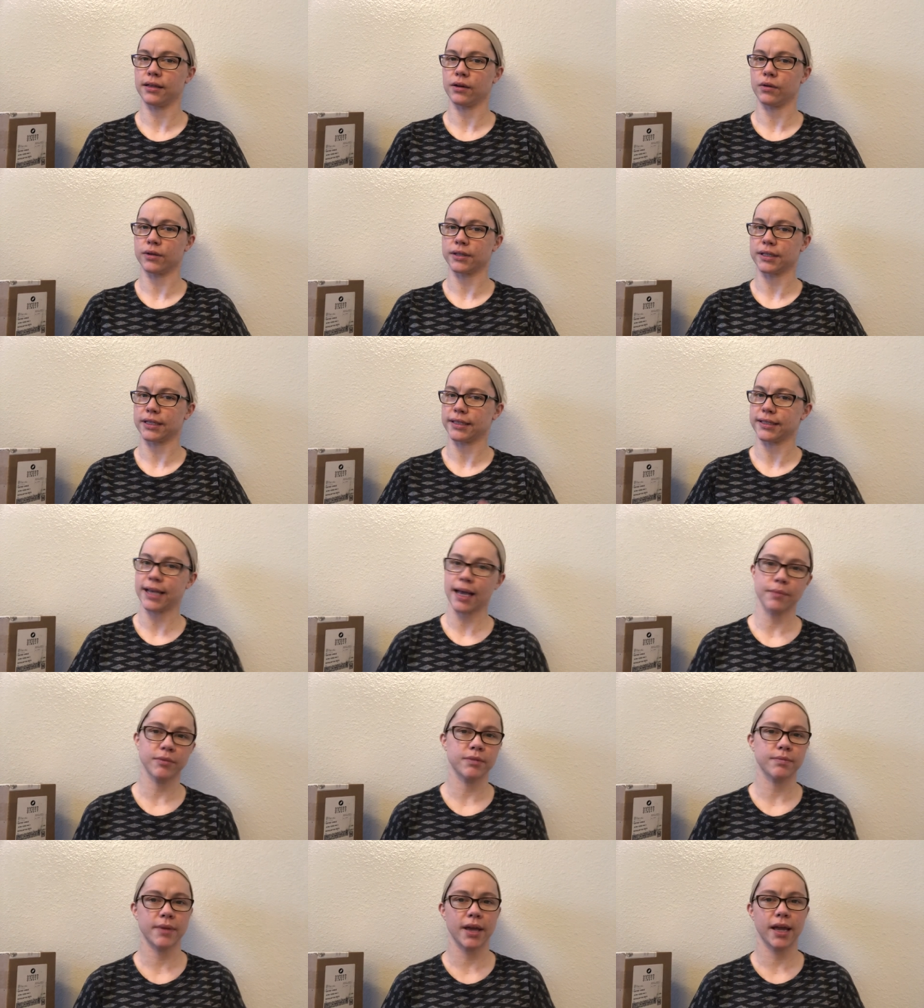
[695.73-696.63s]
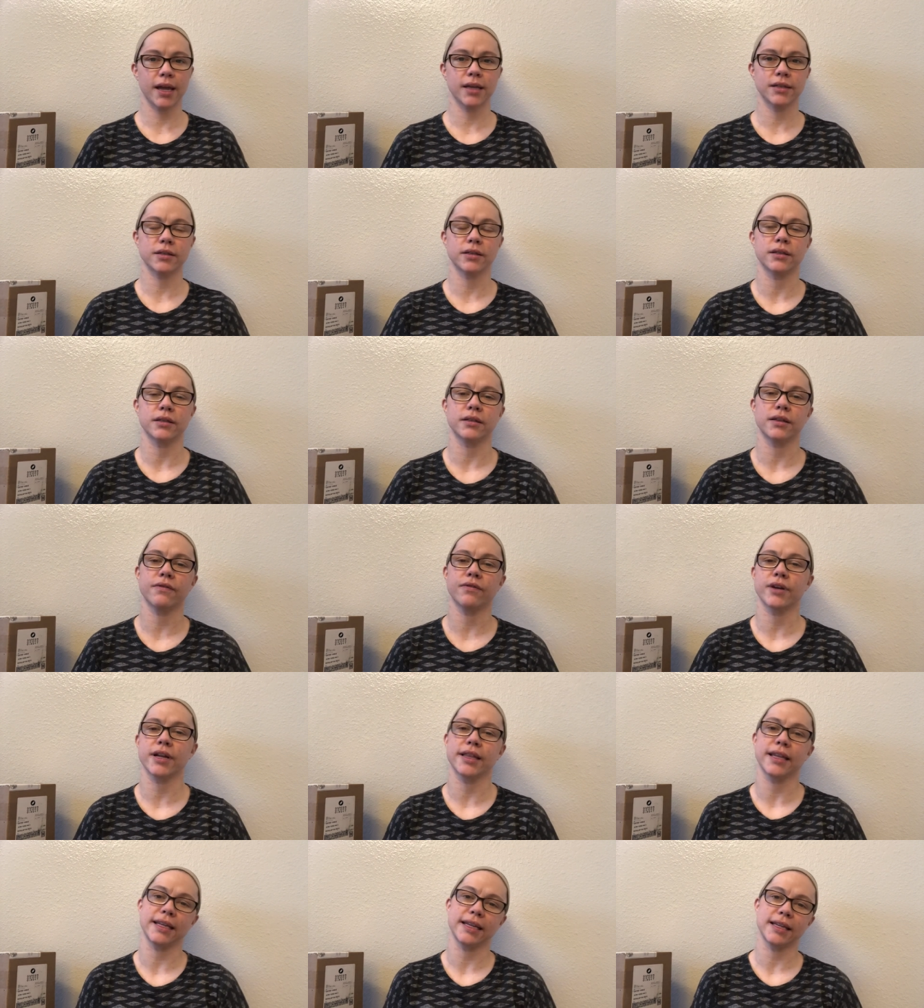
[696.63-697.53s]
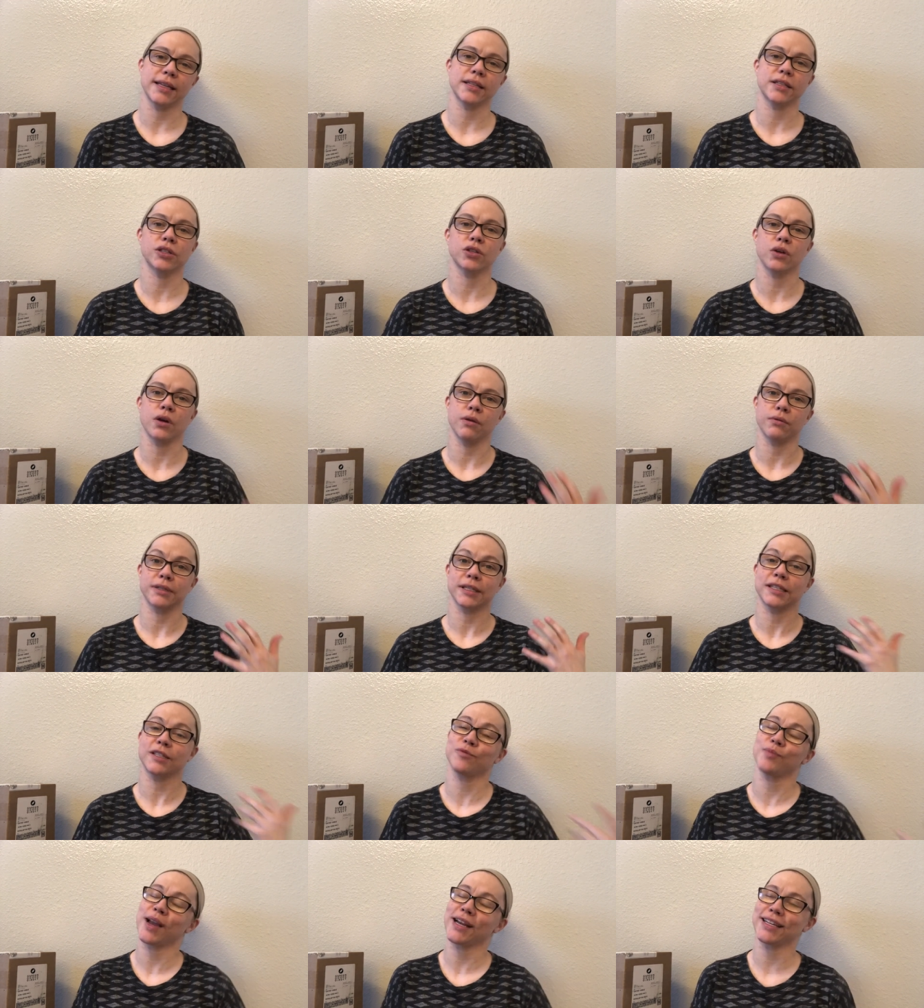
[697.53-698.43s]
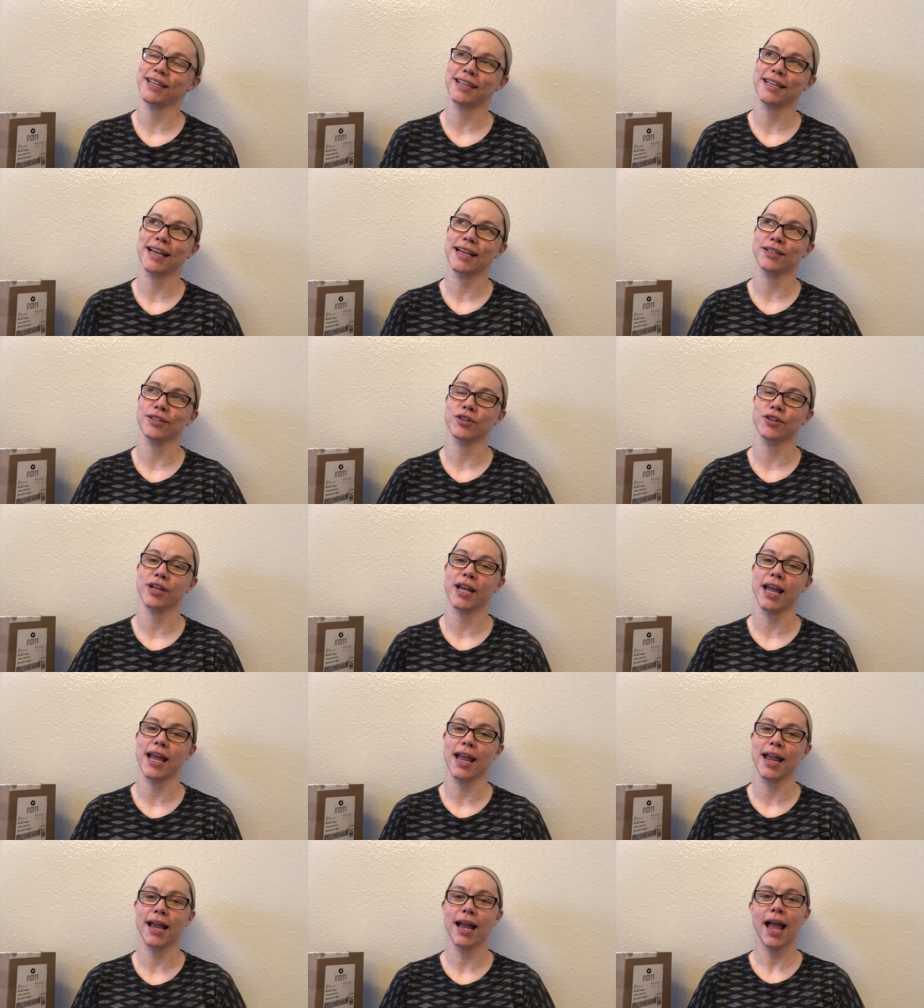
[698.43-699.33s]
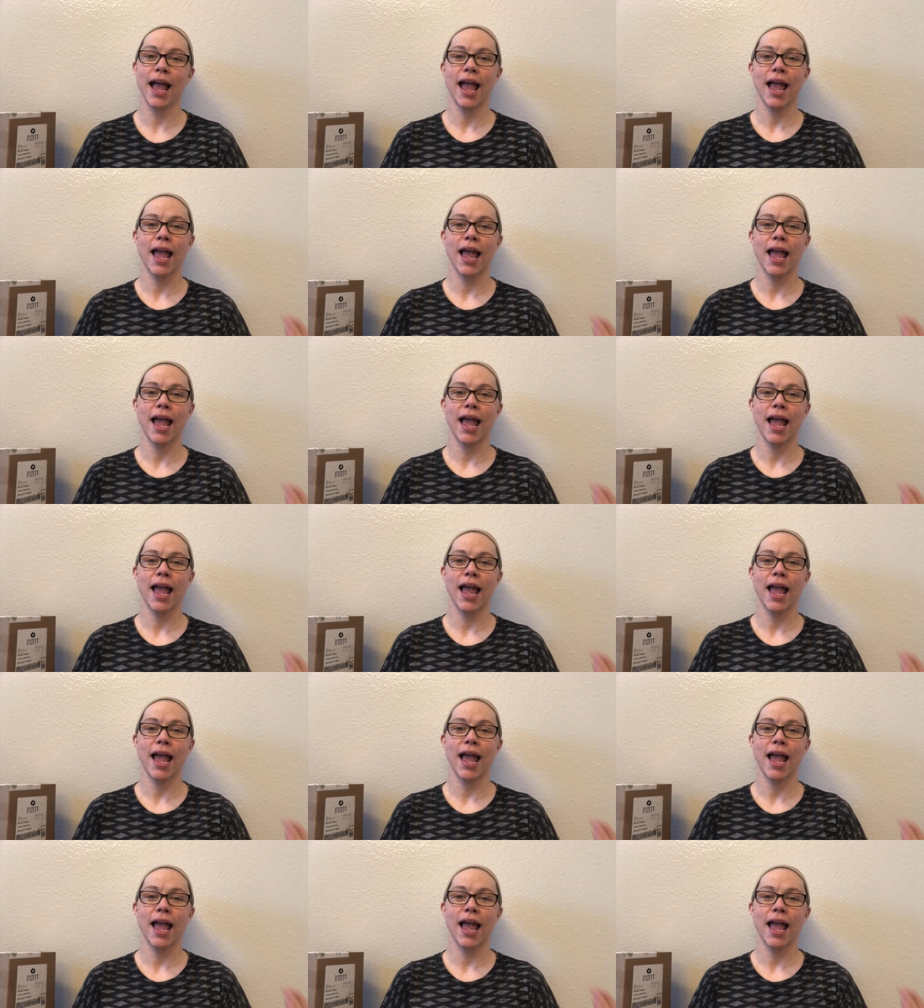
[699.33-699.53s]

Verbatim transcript: there was an attempt made to deliver it and they didn't, so I was expecting it yesterday.